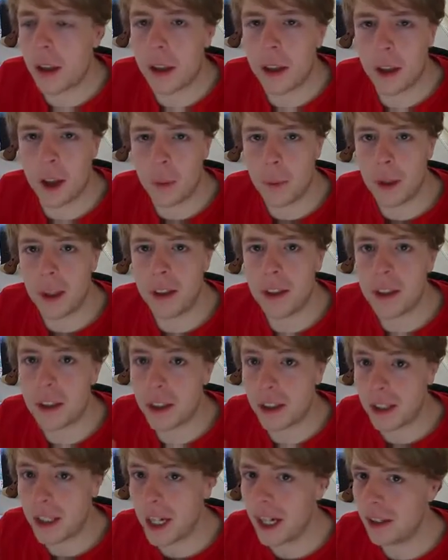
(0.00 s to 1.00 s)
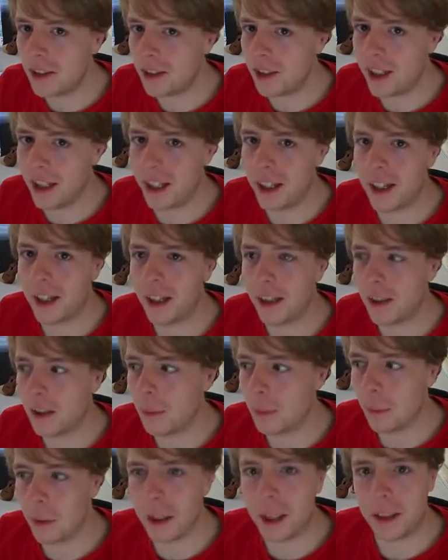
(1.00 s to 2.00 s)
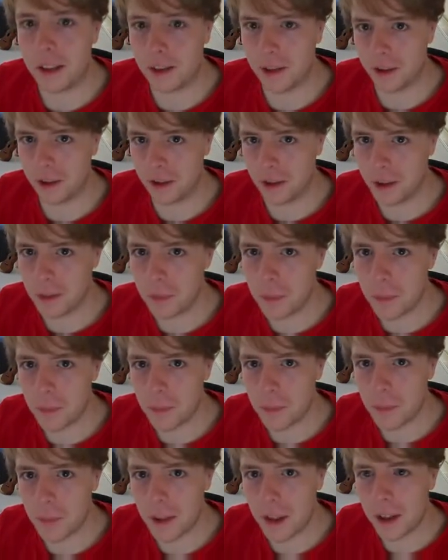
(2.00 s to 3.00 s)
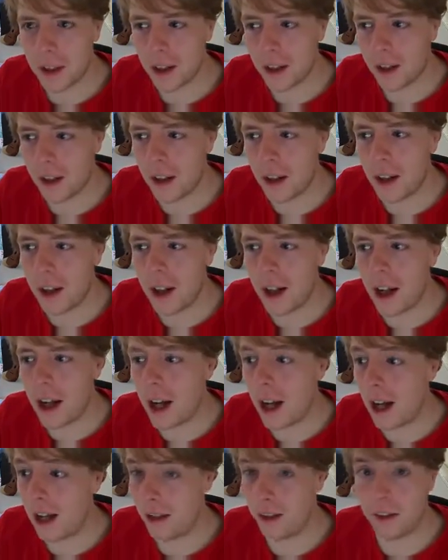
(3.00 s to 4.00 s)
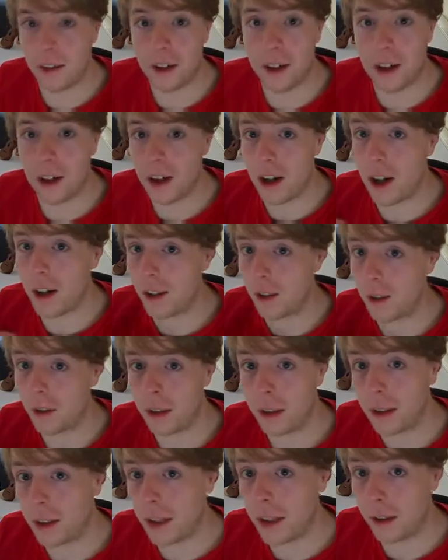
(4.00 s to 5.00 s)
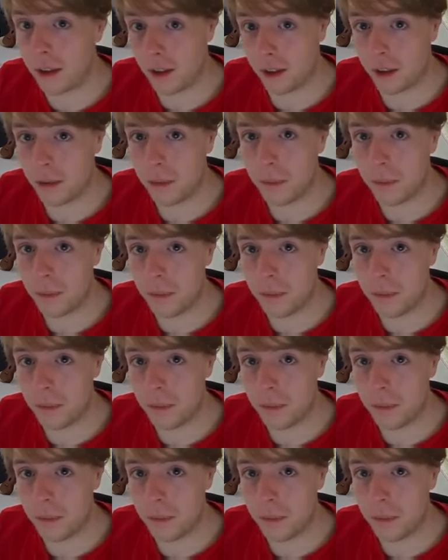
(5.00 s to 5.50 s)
come into next year complacent. And I don't intend to.